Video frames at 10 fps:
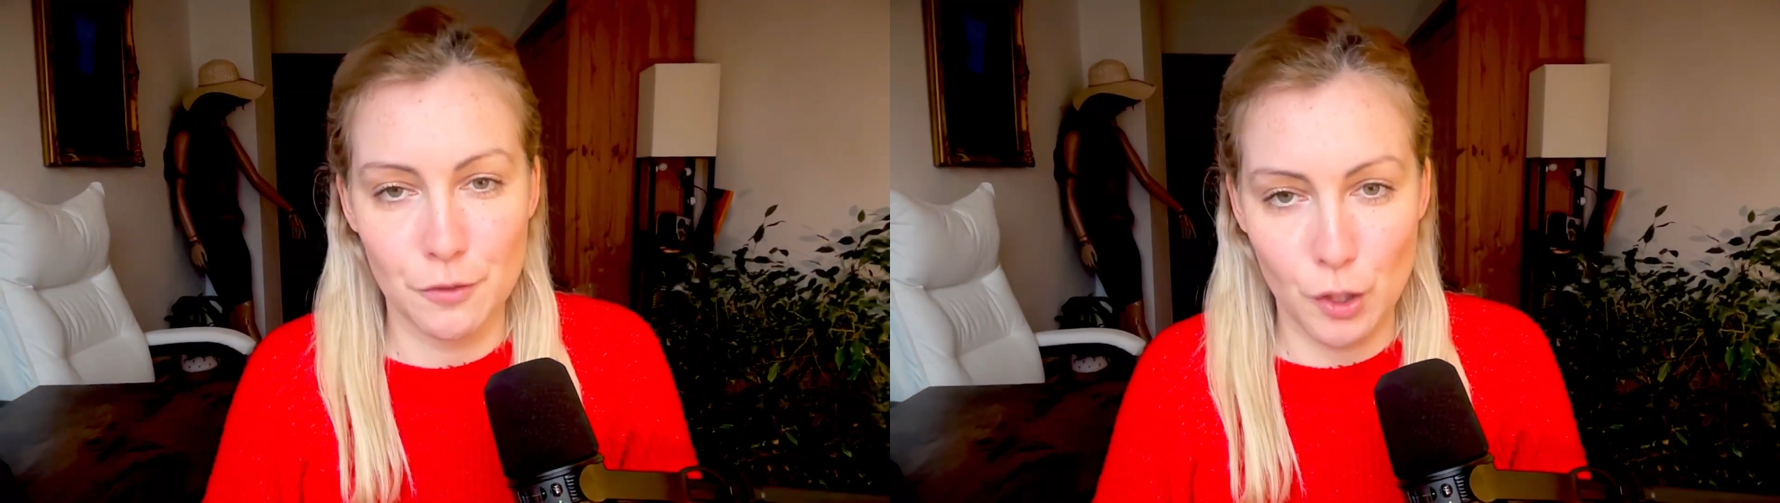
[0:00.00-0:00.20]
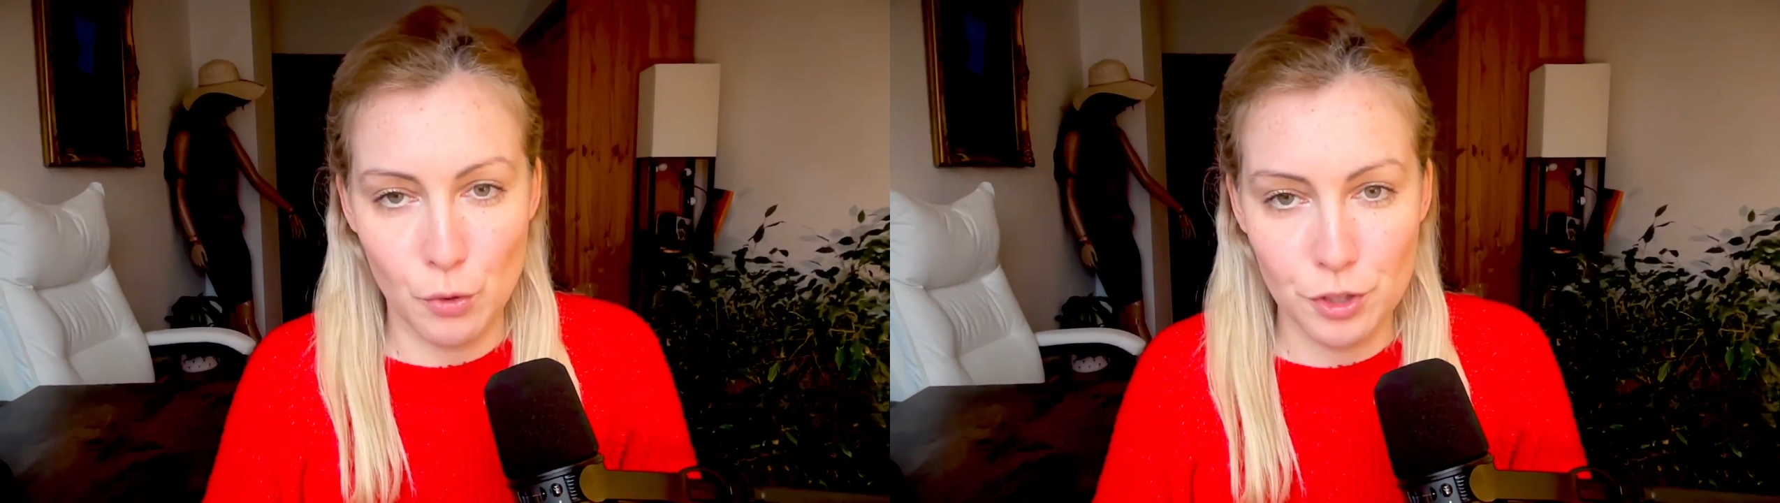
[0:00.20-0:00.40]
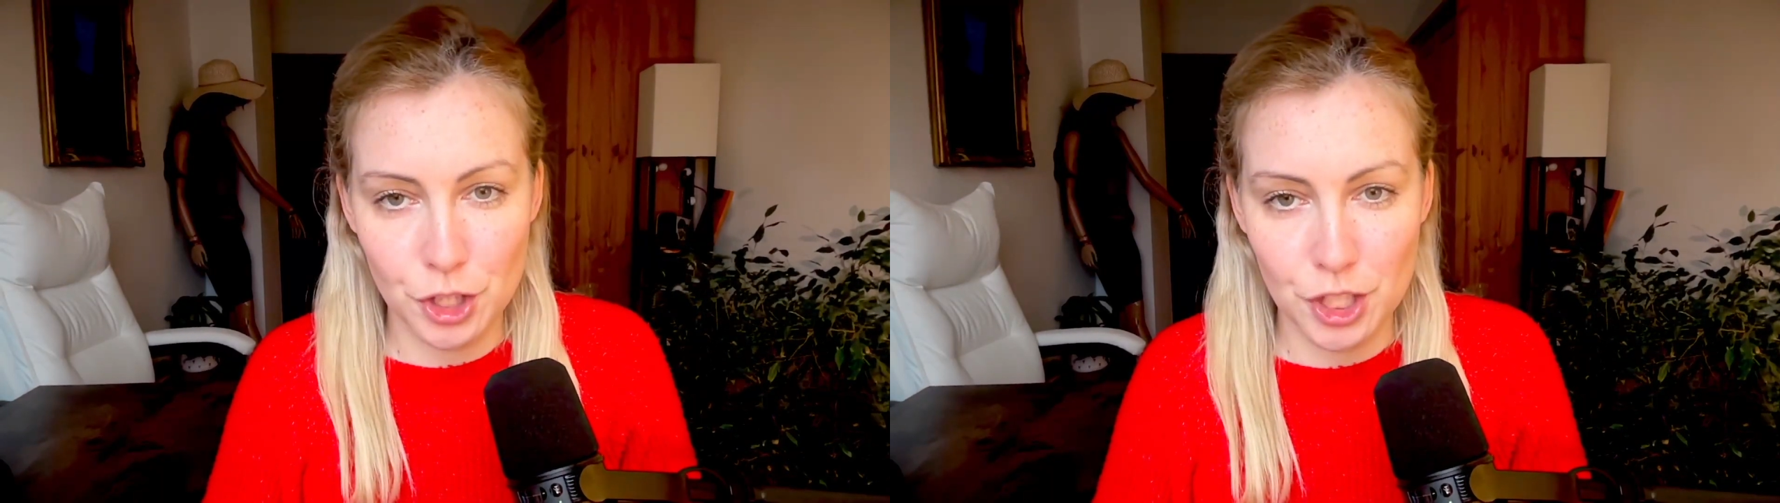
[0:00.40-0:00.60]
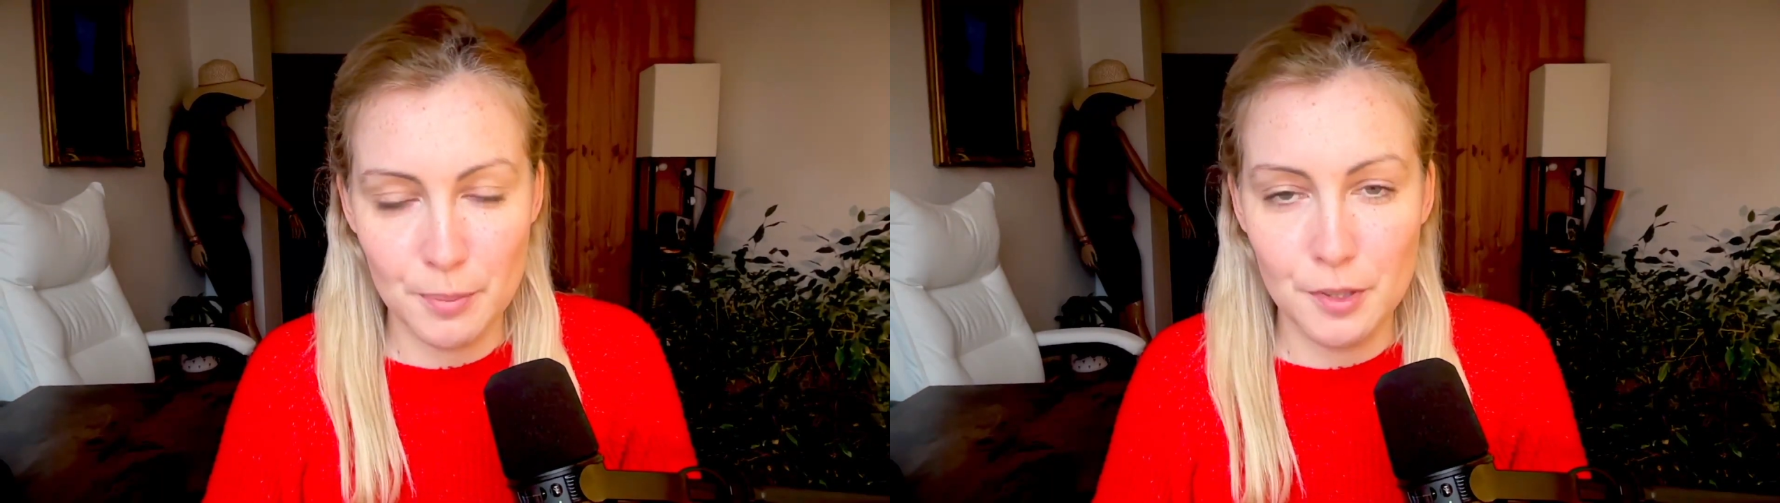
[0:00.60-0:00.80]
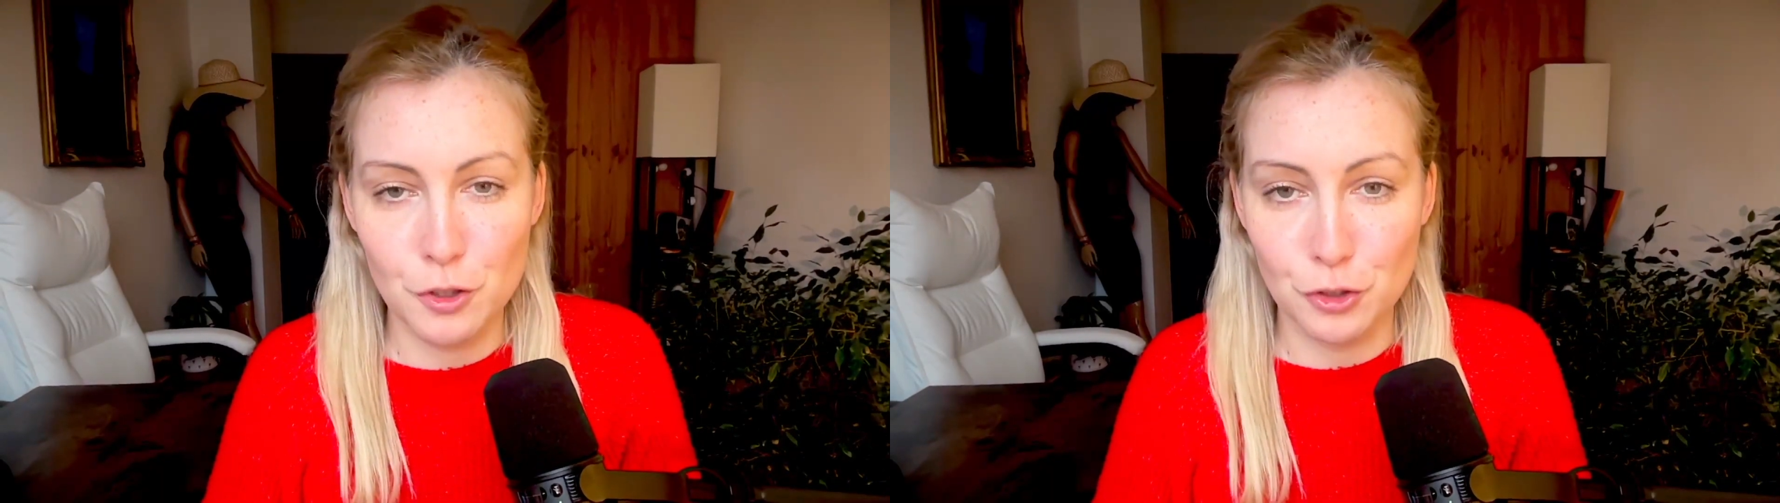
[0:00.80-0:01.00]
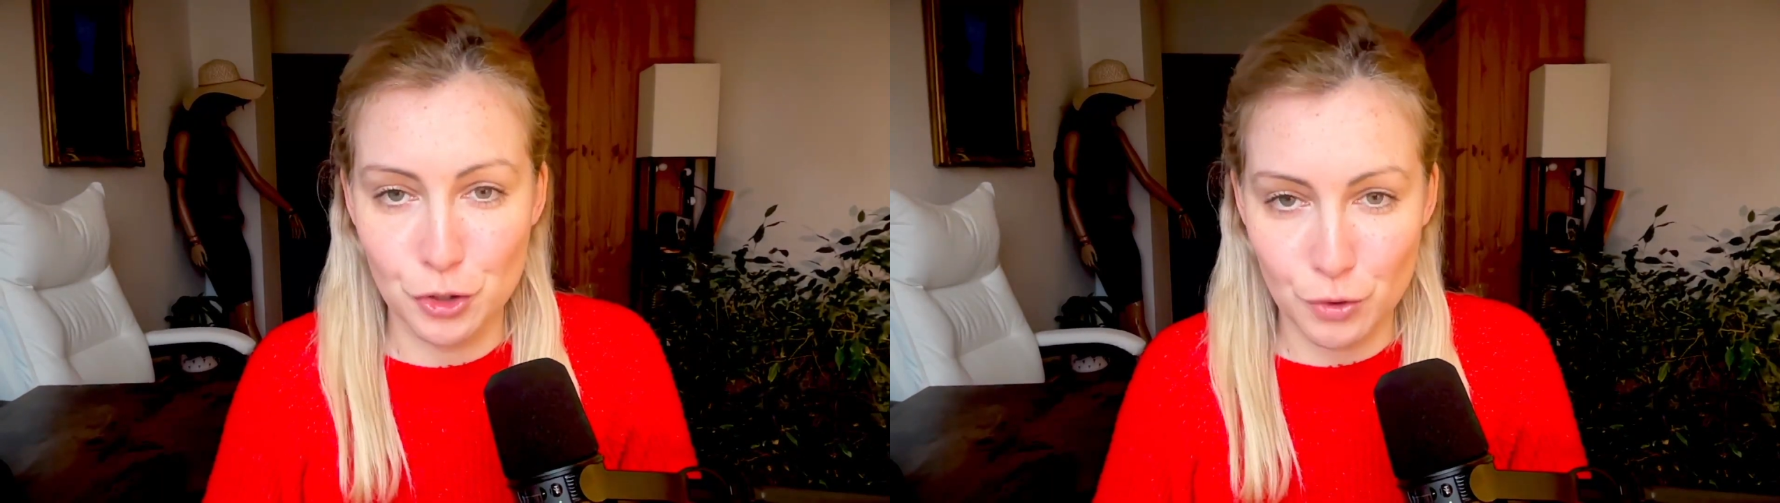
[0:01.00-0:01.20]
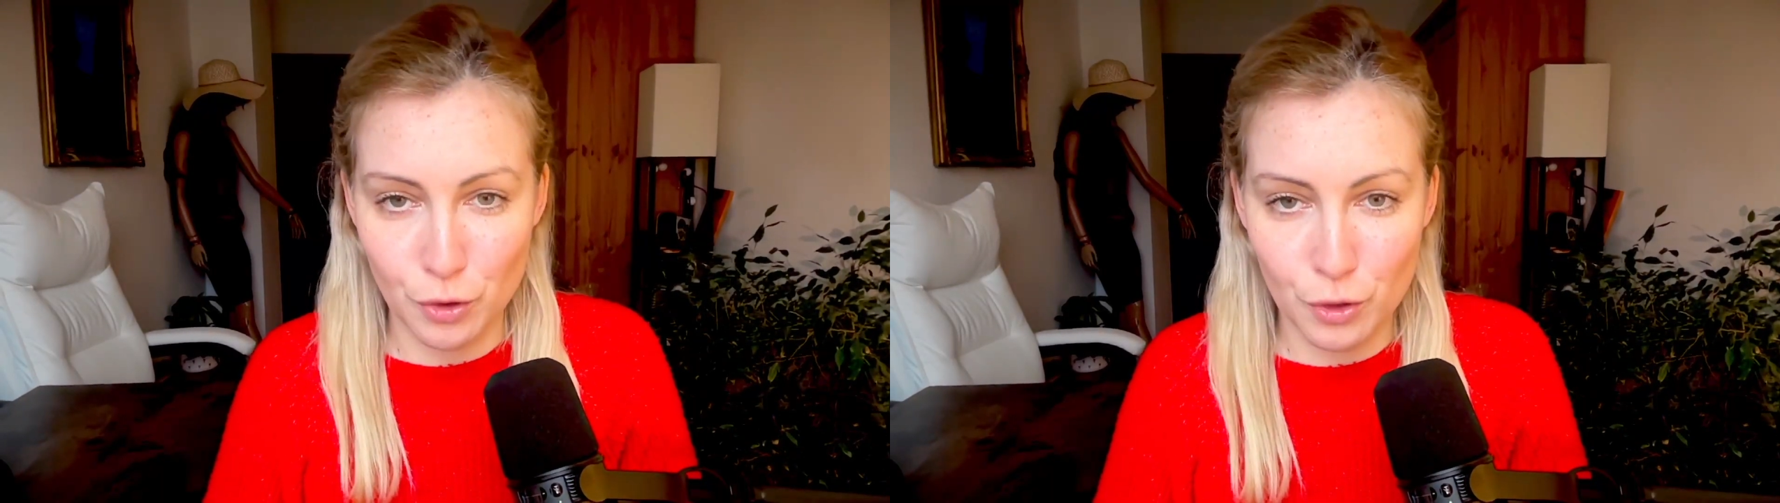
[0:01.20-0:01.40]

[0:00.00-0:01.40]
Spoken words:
ownership, control,